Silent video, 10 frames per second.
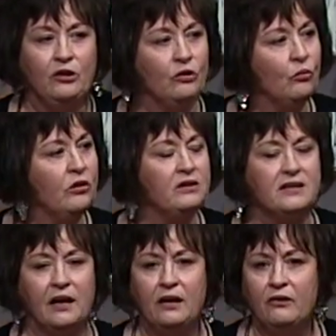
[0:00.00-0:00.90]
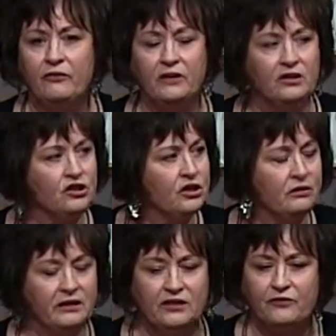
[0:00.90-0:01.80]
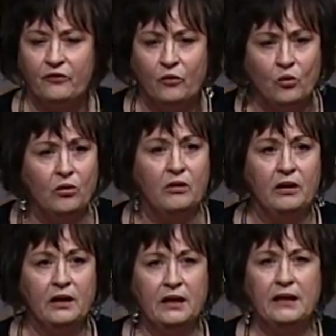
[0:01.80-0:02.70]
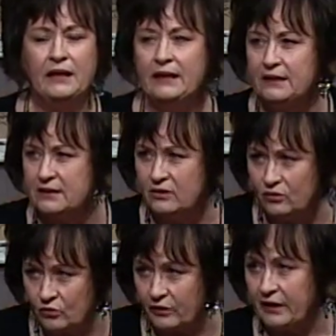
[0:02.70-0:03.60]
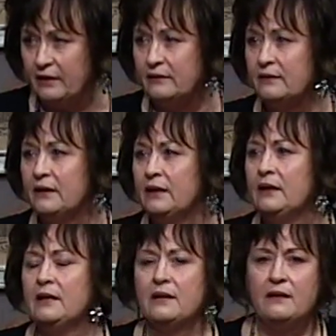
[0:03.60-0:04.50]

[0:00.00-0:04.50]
The words I hear for this year is for His glory. Mm.